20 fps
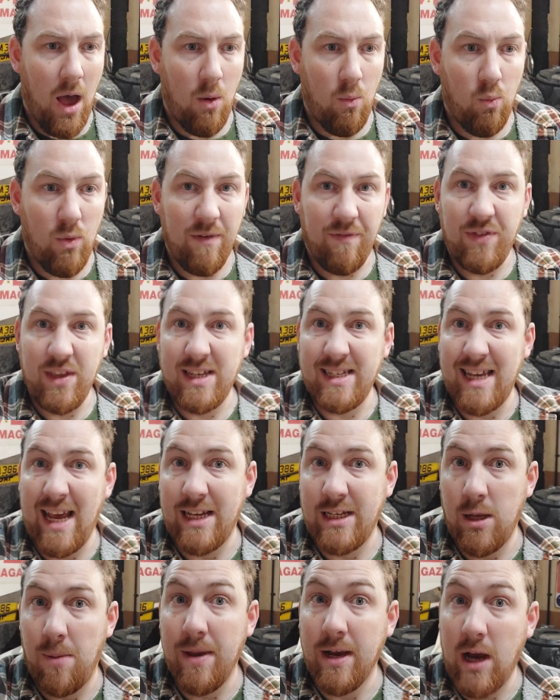with the
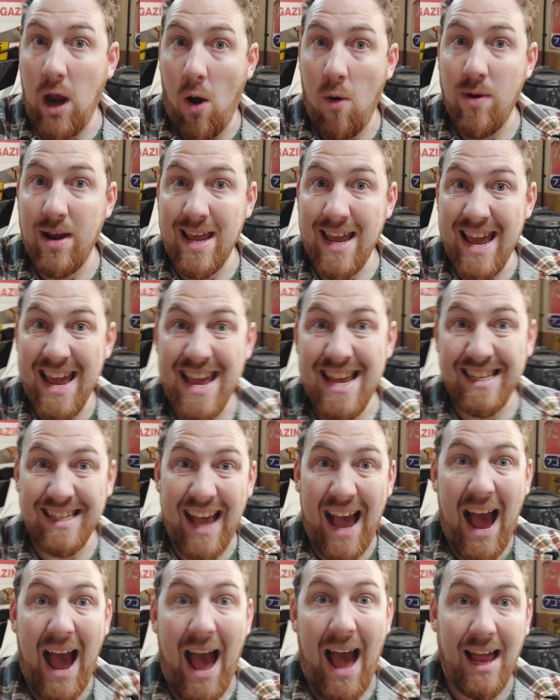setup it currently is
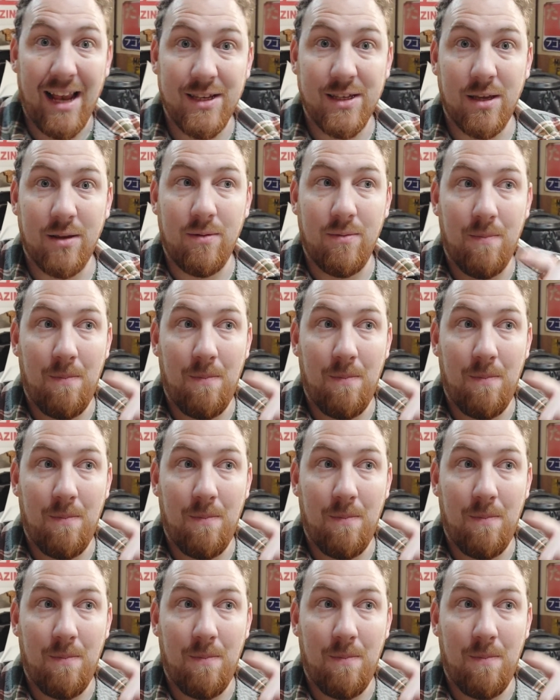at,